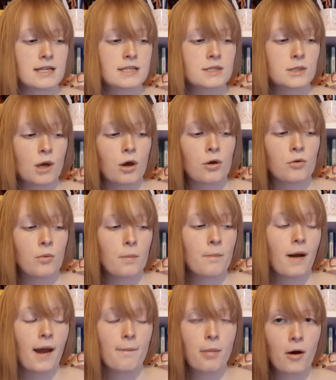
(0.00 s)
so
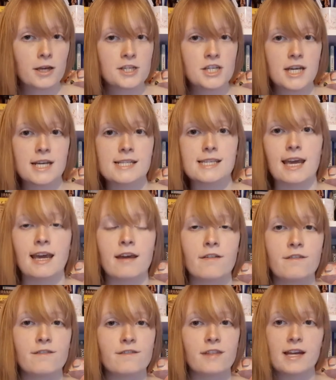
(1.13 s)
my apologies
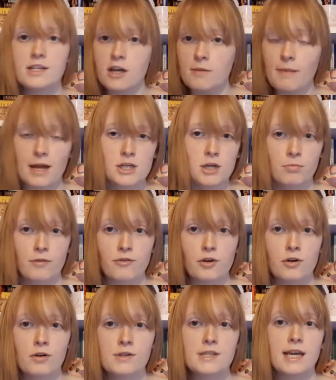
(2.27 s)
if they don't match up with
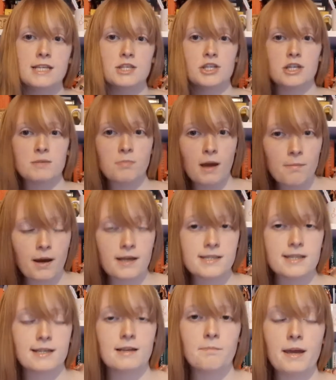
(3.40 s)
yours. It's just my
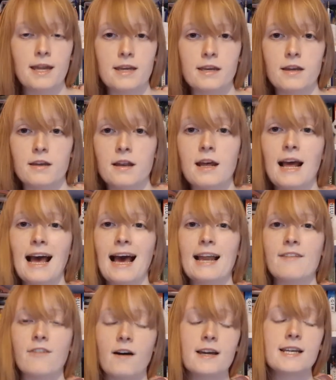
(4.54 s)
personal opinion, and
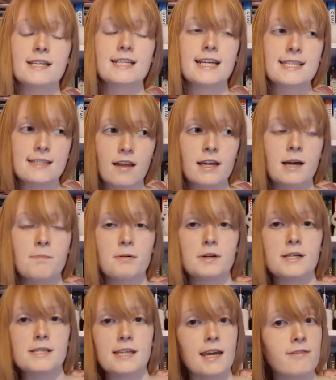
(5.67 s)
if I dislike a book
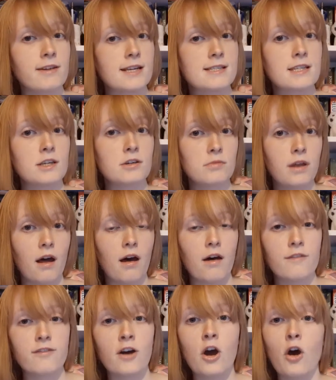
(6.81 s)
series that you
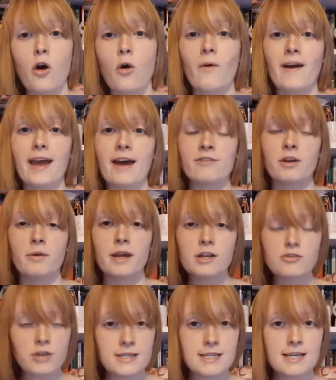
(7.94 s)
love, or I have no
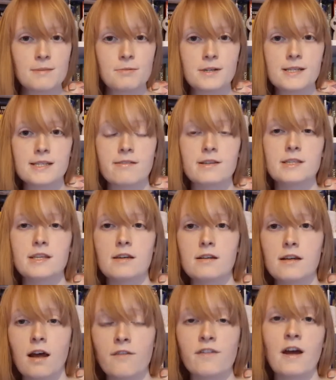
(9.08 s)
interest in a book series that you
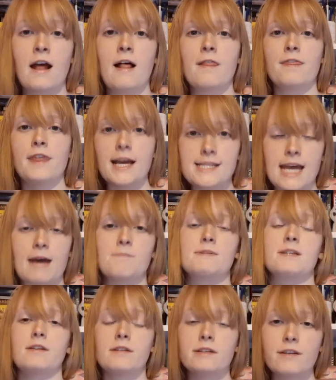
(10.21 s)
love, that's
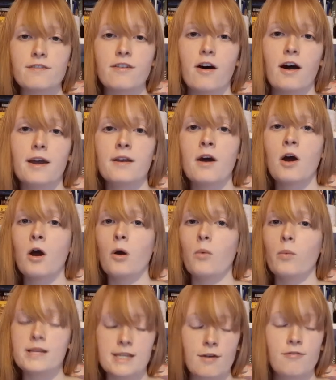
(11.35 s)
absolutely fine.
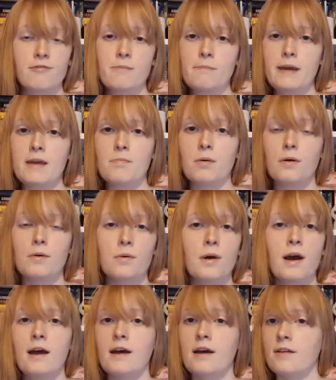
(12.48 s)
We're different people.
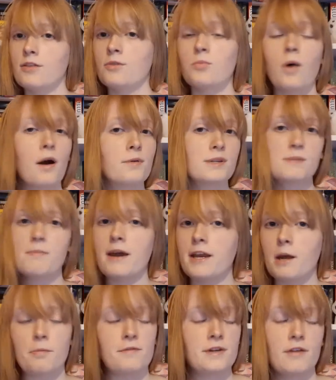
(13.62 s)
The world is made
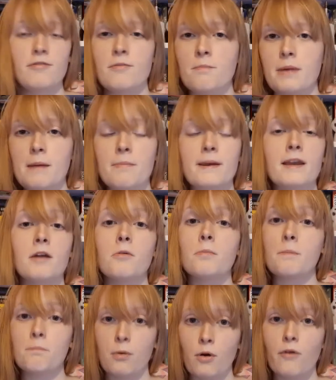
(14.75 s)
up of different people, and it would
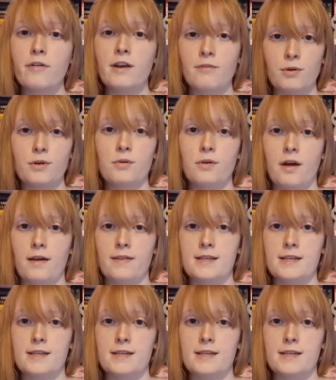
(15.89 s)
be boring if we all like